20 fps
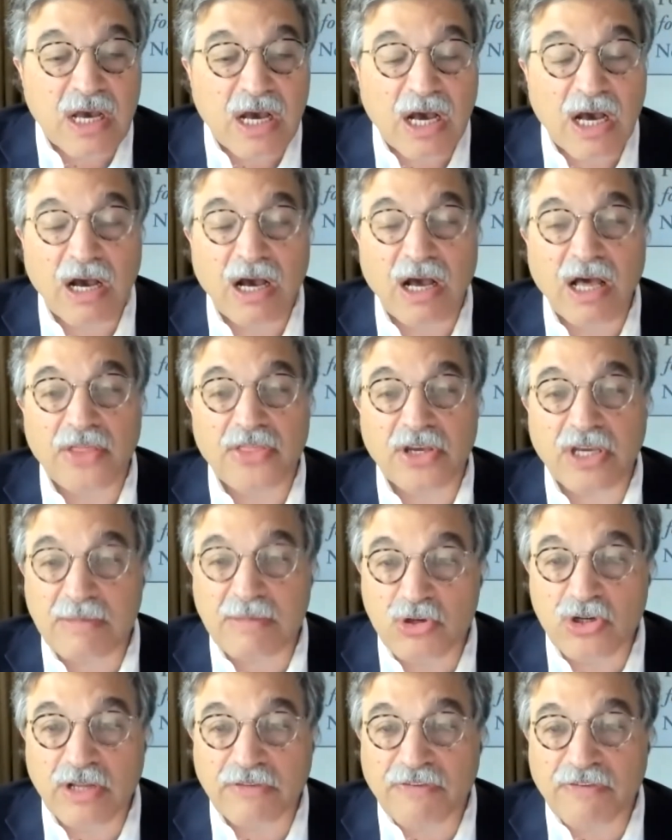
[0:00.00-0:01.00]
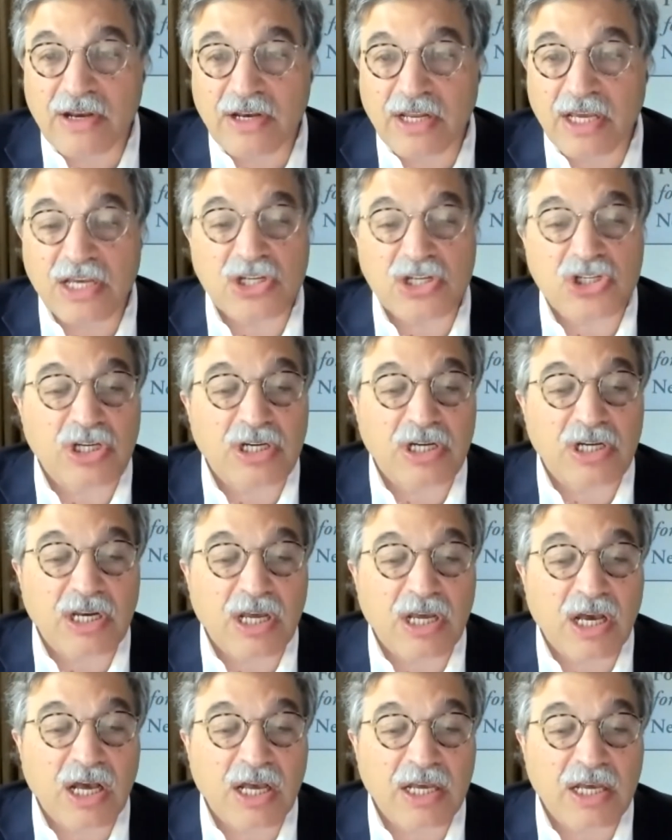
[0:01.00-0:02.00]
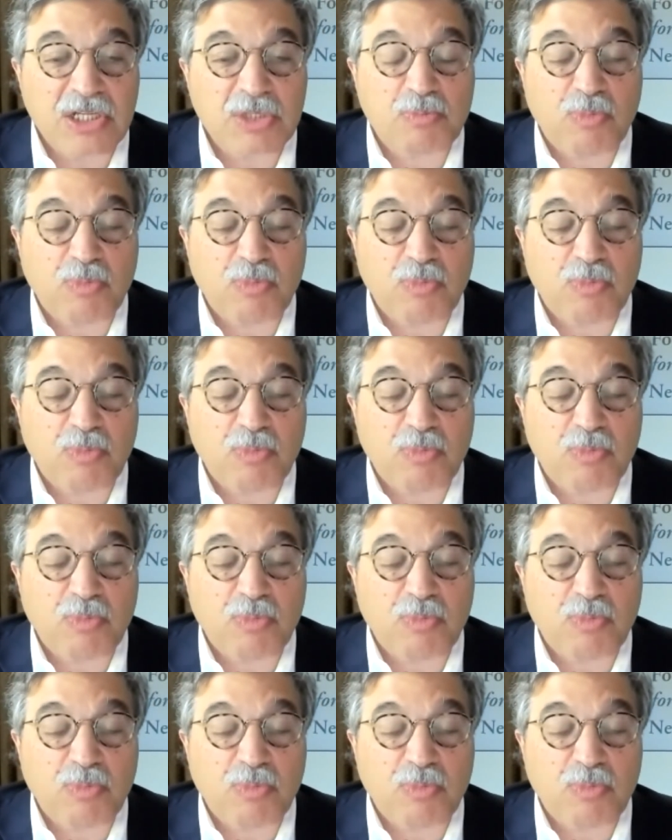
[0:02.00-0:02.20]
the Community Foundation is